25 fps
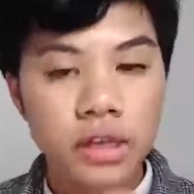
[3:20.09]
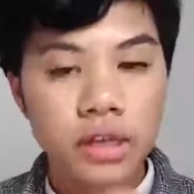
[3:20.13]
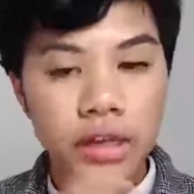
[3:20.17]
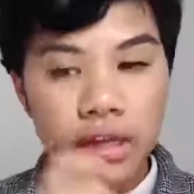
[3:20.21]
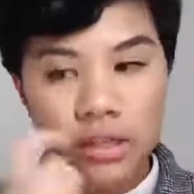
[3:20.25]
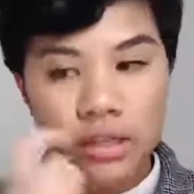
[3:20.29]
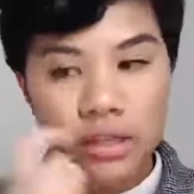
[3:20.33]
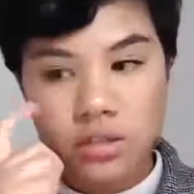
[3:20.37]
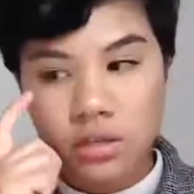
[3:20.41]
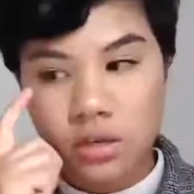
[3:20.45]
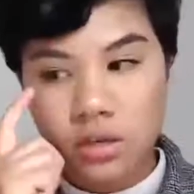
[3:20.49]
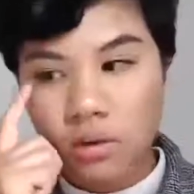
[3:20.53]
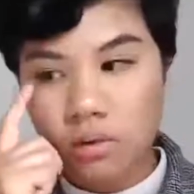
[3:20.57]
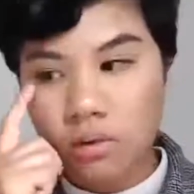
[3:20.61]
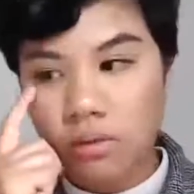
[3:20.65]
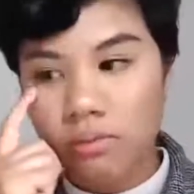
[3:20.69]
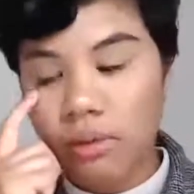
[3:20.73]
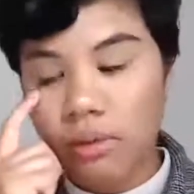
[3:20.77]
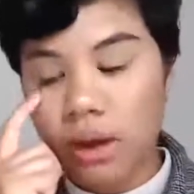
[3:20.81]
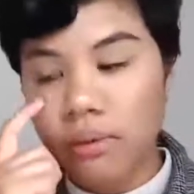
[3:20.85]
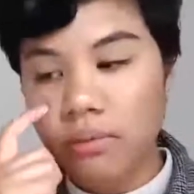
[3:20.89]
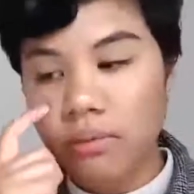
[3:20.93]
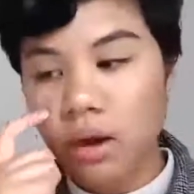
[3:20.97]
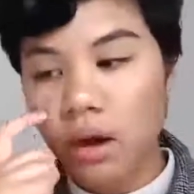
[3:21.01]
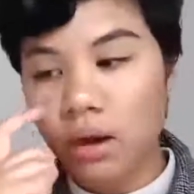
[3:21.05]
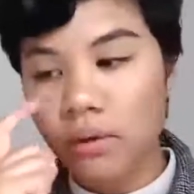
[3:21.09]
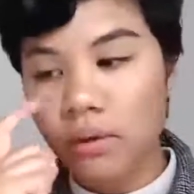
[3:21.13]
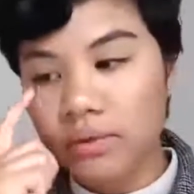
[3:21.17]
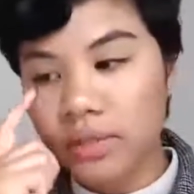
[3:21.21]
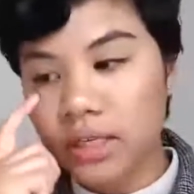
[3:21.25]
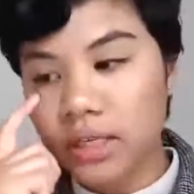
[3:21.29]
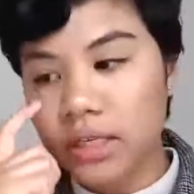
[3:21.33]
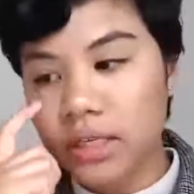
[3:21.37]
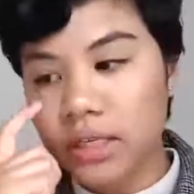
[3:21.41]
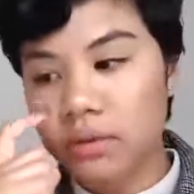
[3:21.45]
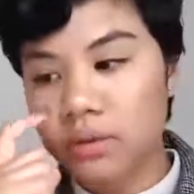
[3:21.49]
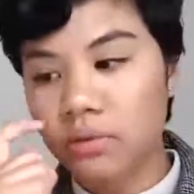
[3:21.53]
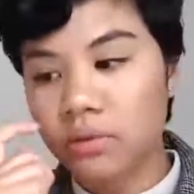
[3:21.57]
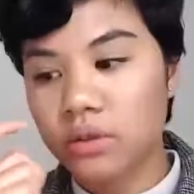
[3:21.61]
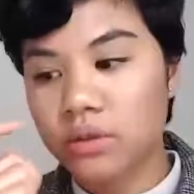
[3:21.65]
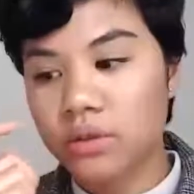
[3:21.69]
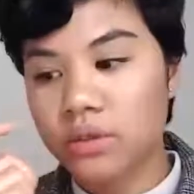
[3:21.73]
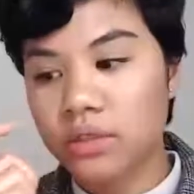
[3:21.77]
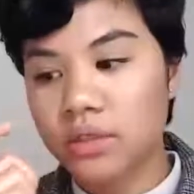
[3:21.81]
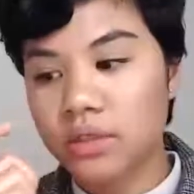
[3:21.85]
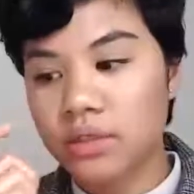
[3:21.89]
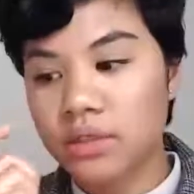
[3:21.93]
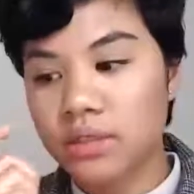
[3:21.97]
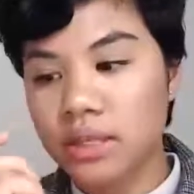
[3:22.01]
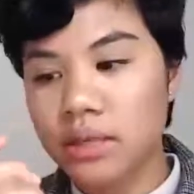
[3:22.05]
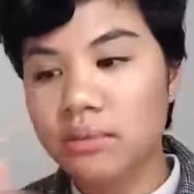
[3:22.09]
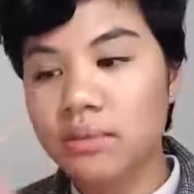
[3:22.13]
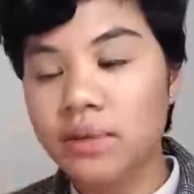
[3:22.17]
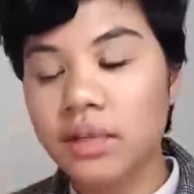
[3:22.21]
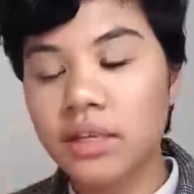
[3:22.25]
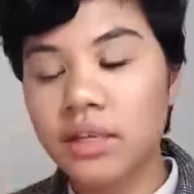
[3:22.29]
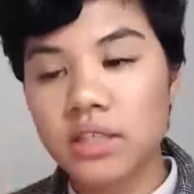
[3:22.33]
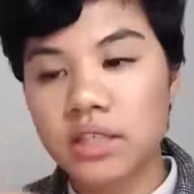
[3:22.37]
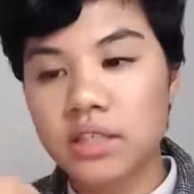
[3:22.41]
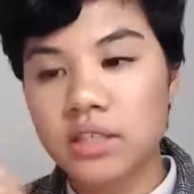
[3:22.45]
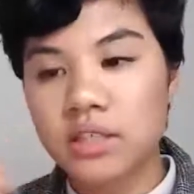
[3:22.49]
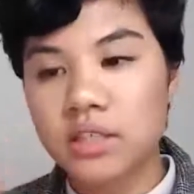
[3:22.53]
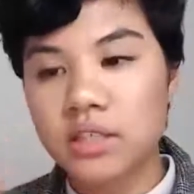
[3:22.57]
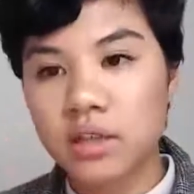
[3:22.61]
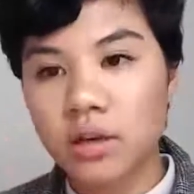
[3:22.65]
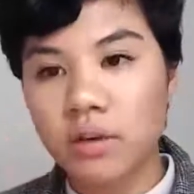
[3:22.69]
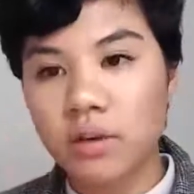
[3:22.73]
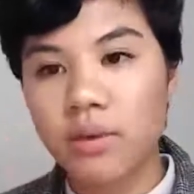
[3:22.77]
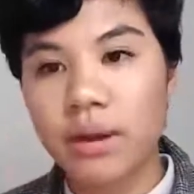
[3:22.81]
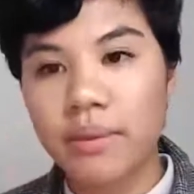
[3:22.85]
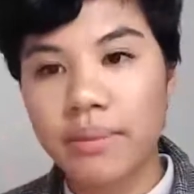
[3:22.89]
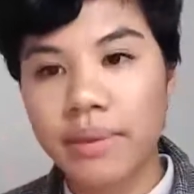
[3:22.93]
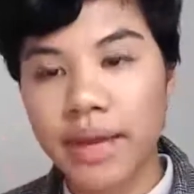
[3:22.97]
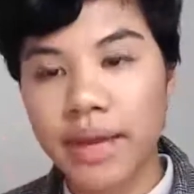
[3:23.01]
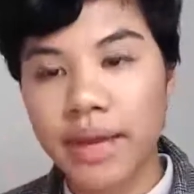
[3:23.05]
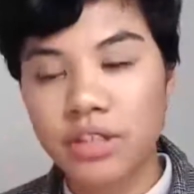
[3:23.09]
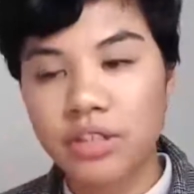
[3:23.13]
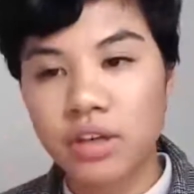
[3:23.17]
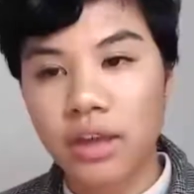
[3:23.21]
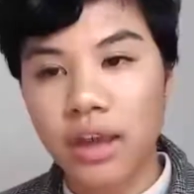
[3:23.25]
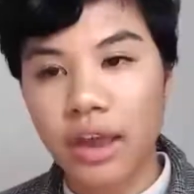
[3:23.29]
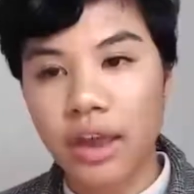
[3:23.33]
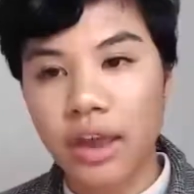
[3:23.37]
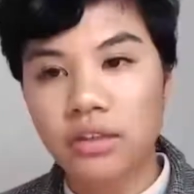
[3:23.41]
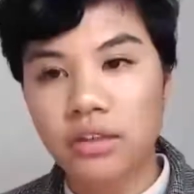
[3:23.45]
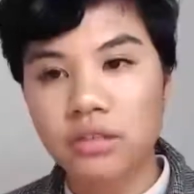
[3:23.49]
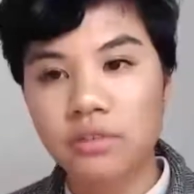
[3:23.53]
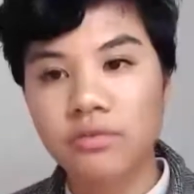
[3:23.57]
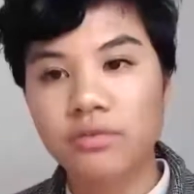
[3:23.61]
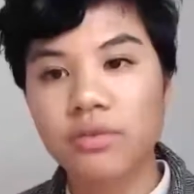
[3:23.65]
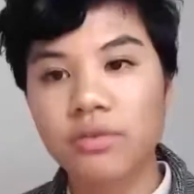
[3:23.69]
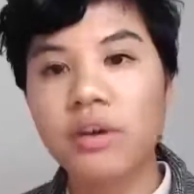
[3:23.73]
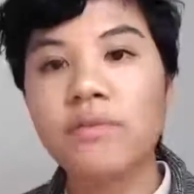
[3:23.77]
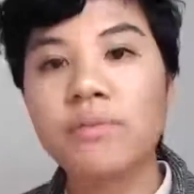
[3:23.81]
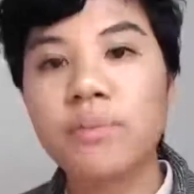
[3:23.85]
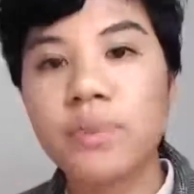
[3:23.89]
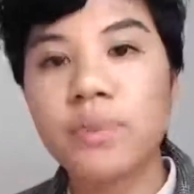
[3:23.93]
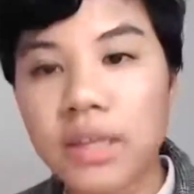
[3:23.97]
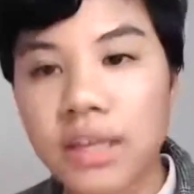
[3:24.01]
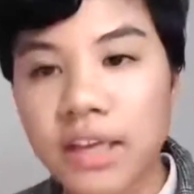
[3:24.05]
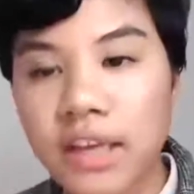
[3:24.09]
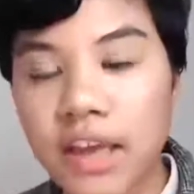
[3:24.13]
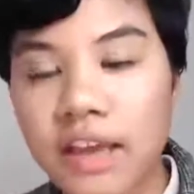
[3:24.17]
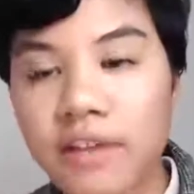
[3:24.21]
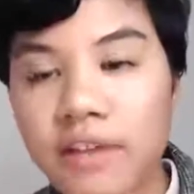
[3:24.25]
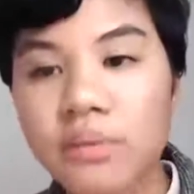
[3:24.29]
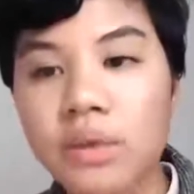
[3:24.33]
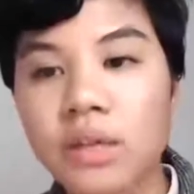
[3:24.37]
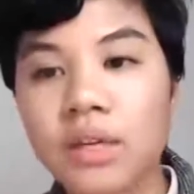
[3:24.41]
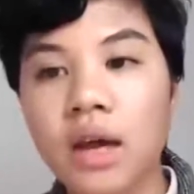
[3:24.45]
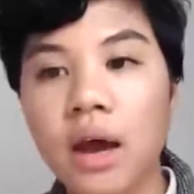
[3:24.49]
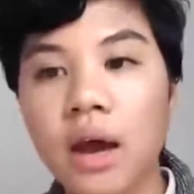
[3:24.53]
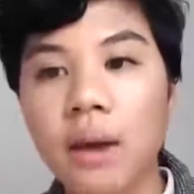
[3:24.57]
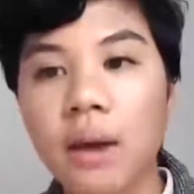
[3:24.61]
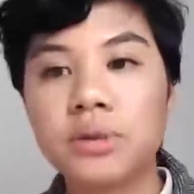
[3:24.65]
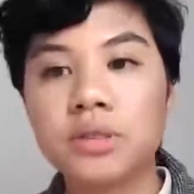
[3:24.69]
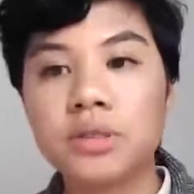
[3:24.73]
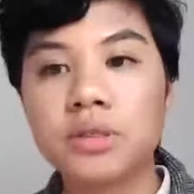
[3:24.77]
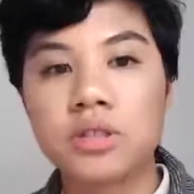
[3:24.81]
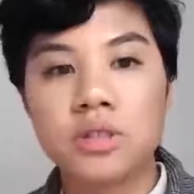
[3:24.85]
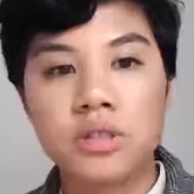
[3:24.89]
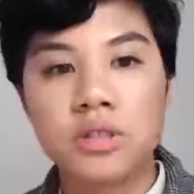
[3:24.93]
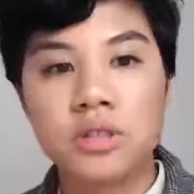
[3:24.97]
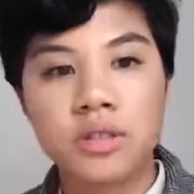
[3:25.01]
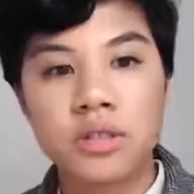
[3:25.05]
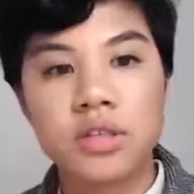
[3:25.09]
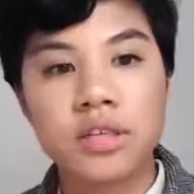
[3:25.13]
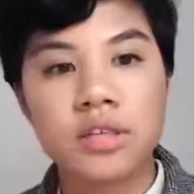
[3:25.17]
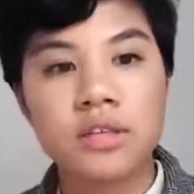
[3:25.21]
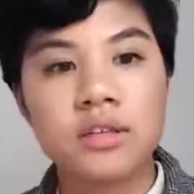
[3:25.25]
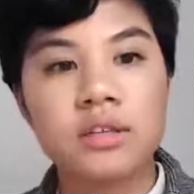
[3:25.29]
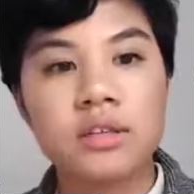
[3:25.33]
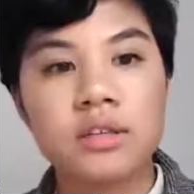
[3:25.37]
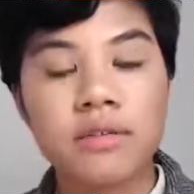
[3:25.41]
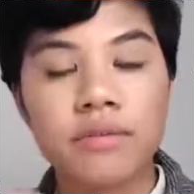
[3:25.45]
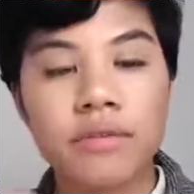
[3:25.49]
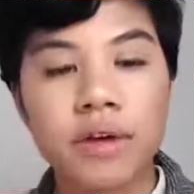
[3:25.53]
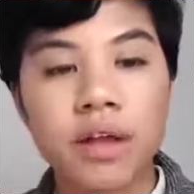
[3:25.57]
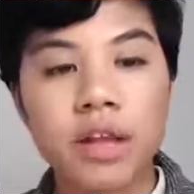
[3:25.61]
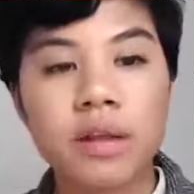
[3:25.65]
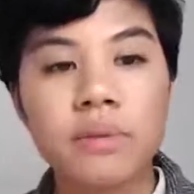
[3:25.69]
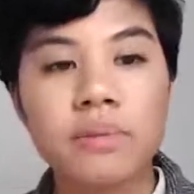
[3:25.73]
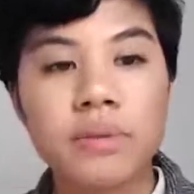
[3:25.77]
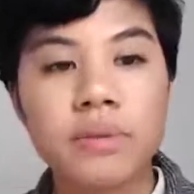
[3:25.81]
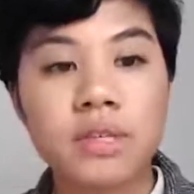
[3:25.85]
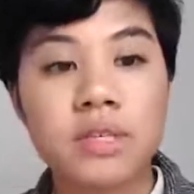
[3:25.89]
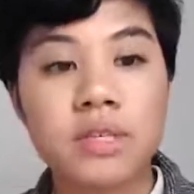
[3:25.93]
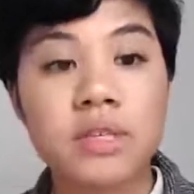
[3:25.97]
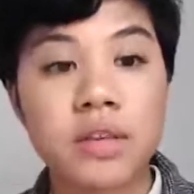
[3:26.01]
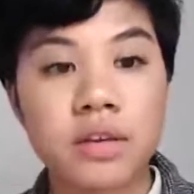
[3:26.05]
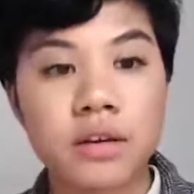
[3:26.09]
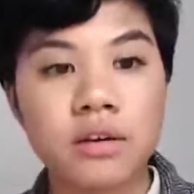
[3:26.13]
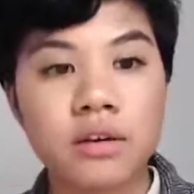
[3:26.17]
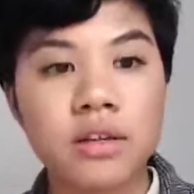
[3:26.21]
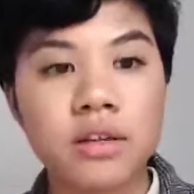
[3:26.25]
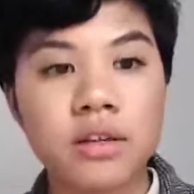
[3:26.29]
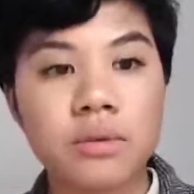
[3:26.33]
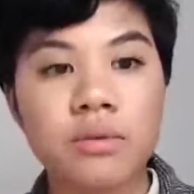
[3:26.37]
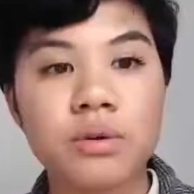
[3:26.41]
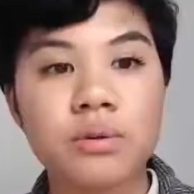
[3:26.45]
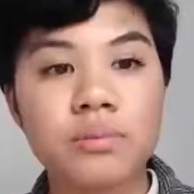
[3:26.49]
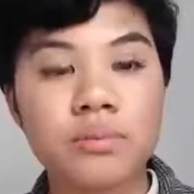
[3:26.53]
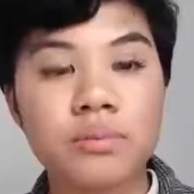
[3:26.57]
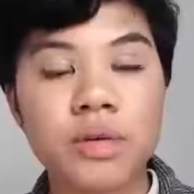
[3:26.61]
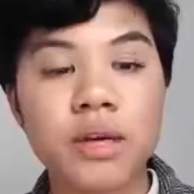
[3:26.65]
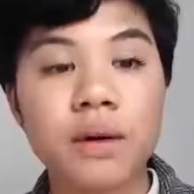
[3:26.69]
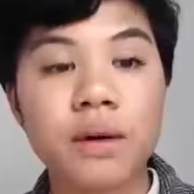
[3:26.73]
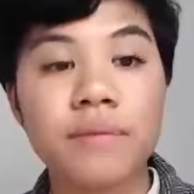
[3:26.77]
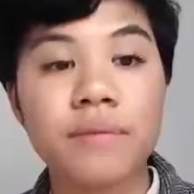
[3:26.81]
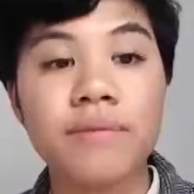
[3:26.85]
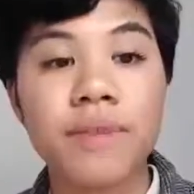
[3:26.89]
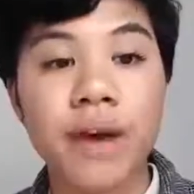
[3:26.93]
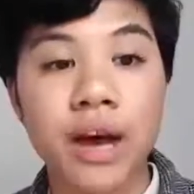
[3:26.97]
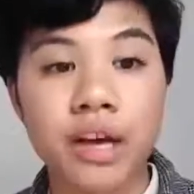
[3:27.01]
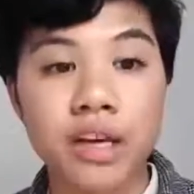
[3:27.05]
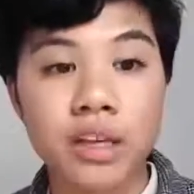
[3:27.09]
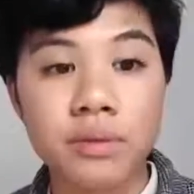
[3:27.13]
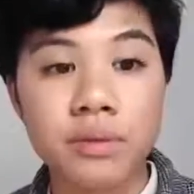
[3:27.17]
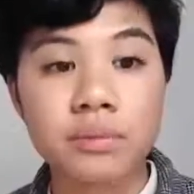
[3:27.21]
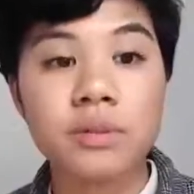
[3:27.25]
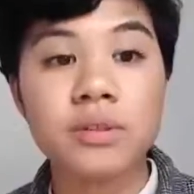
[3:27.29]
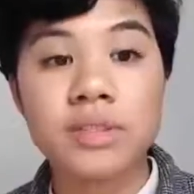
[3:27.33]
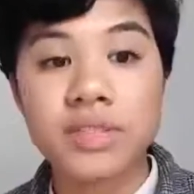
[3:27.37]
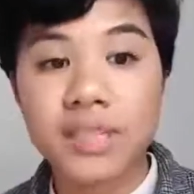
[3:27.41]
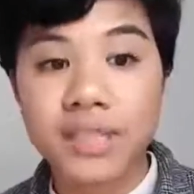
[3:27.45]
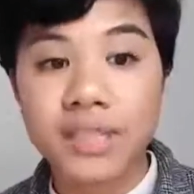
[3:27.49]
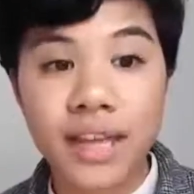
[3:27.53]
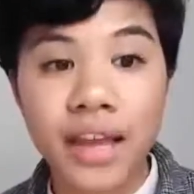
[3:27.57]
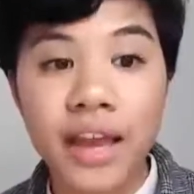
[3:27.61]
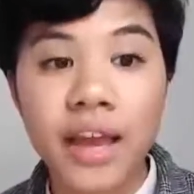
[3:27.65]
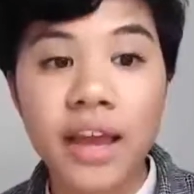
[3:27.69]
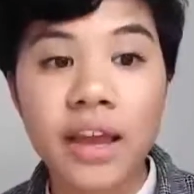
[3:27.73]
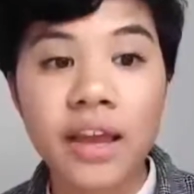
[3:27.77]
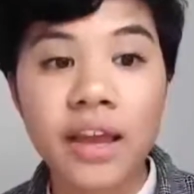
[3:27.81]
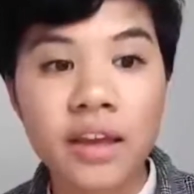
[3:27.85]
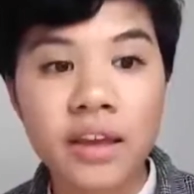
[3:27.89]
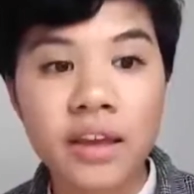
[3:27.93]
And so what my mom did was seemingly took away my education fund, but gave me an opportunity to develop a skill that would become valuable today.